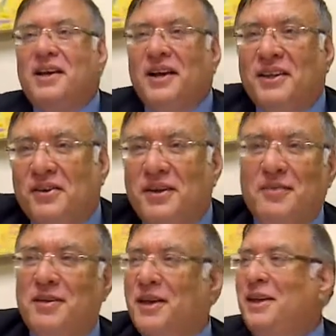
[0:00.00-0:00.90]
a little
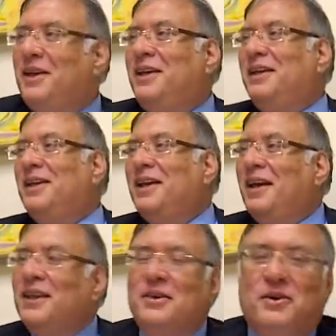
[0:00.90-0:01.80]
Navi,
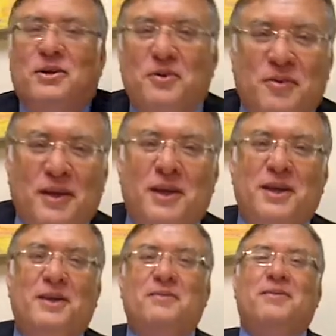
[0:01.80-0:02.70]
a little
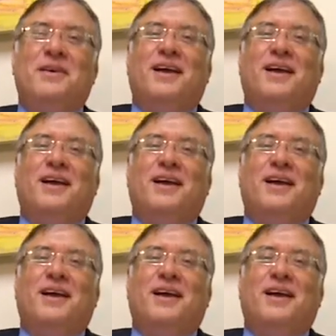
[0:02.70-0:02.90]
Ketuvim,